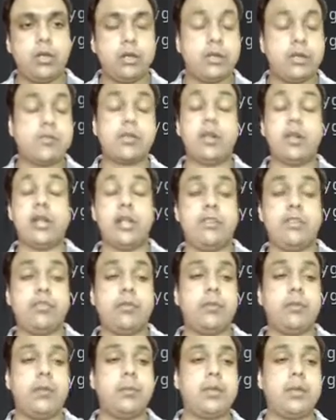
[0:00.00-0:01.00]
This
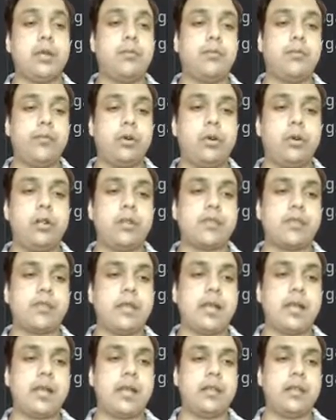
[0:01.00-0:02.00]
condition will become false,
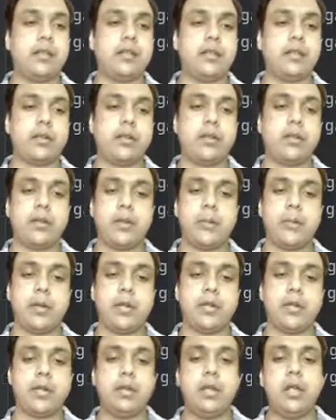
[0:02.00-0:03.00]
and the
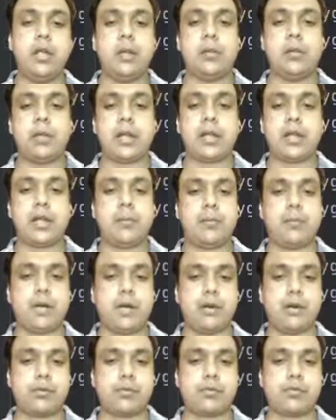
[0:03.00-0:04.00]
interpreter will come
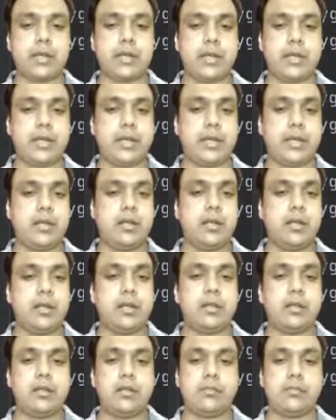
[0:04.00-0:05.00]

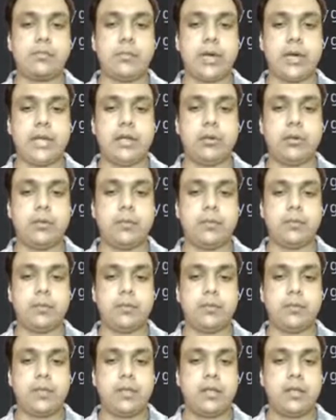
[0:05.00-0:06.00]
outside this while loop.
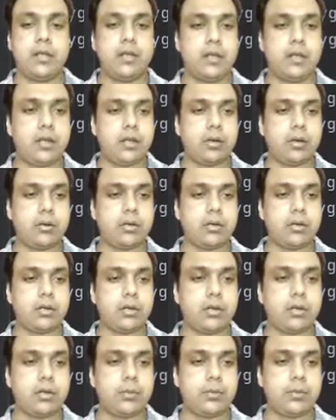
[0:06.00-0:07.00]
Now
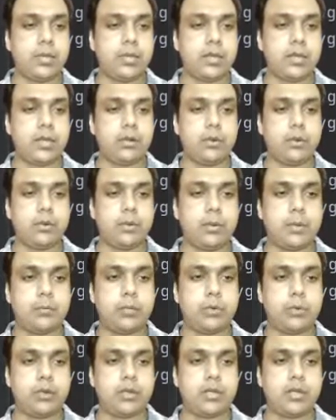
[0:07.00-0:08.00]
we can do one
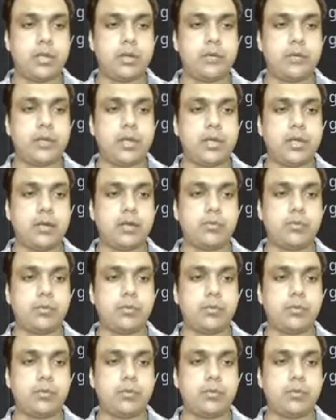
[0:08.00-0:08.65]
more thing over here.